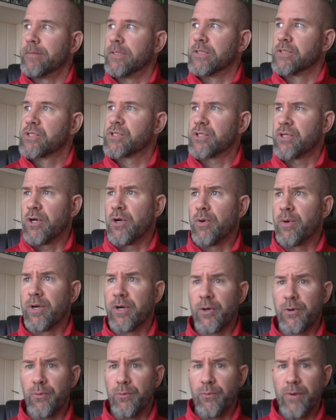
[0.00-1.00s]
So
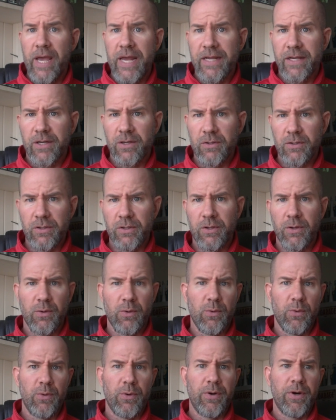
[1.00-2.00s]
heretical
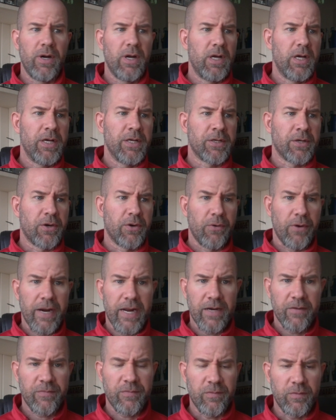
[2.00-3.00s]
or
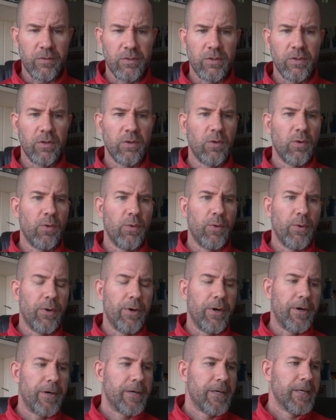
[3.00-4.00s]
ungrateful
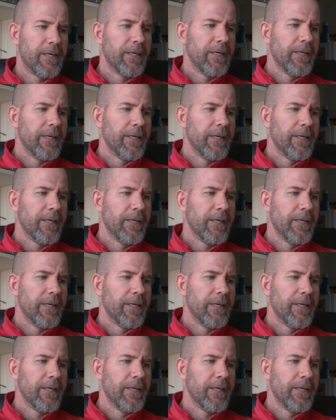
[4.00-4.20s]
or